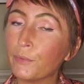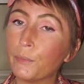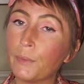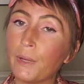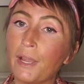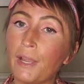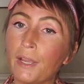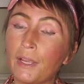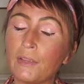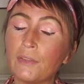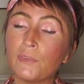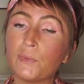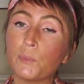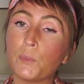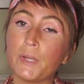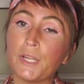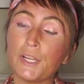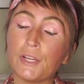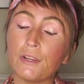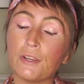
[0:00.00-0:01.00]
arise
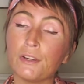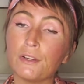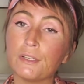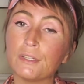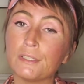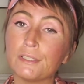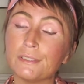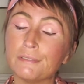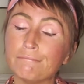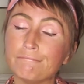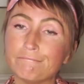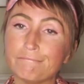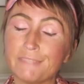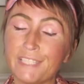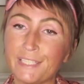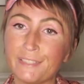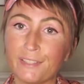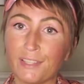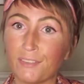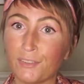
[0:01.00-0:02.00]
where
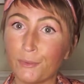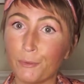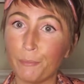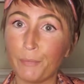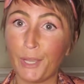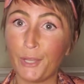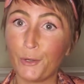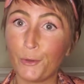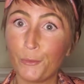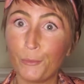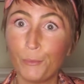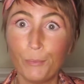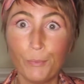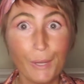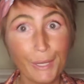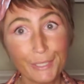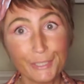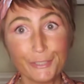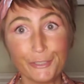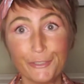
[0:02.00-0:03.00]
it doesn't matter
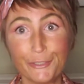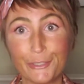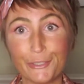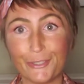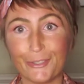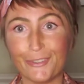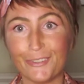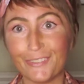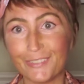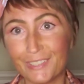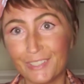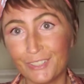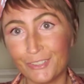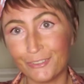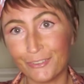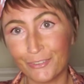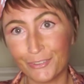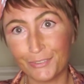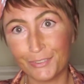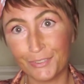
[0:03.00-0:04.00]
what you do,
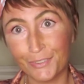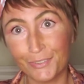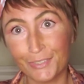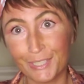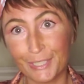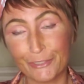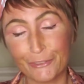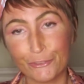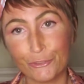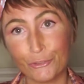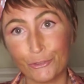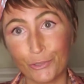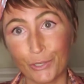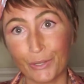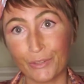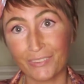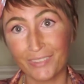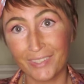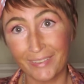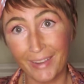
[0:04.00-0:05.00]
you still get
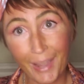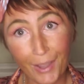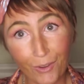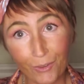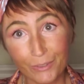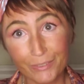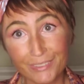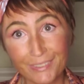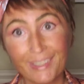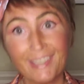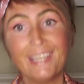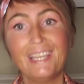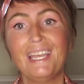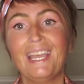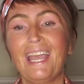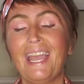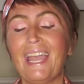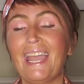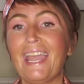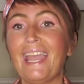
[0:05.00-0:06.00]
stressed out.
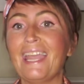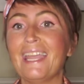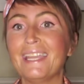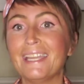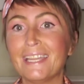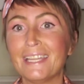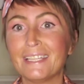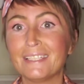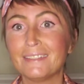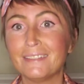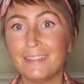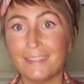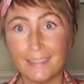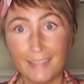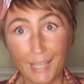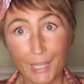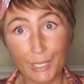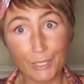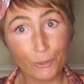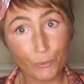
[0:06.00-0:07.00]
And
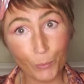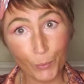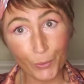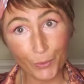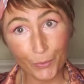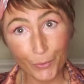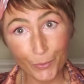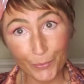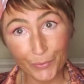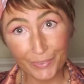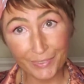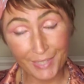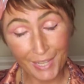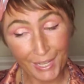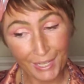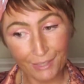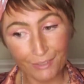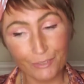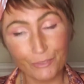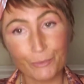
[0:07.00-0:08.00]
today is one of those
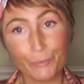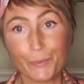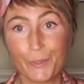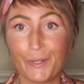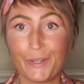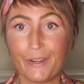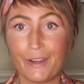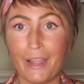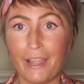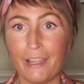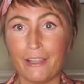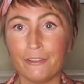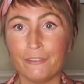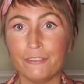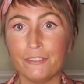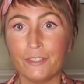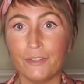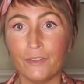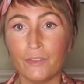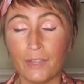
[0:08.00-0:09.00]
days where I
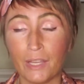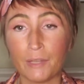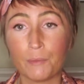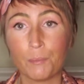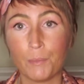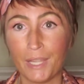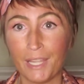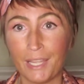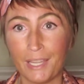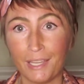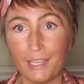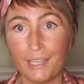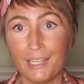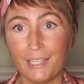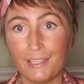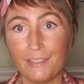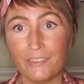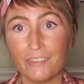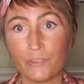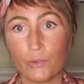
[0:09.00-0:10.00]
feel like my head
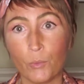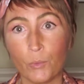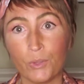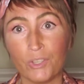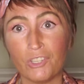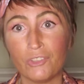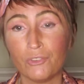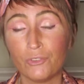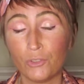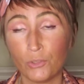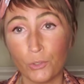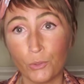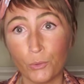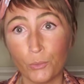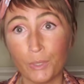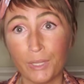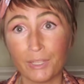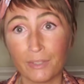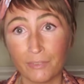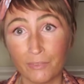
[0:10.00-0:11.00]
is going
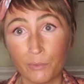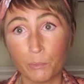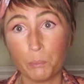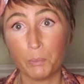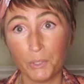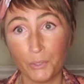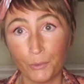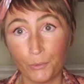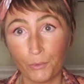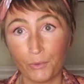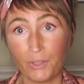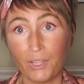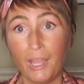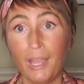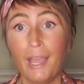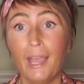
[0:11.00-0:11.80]
to explode.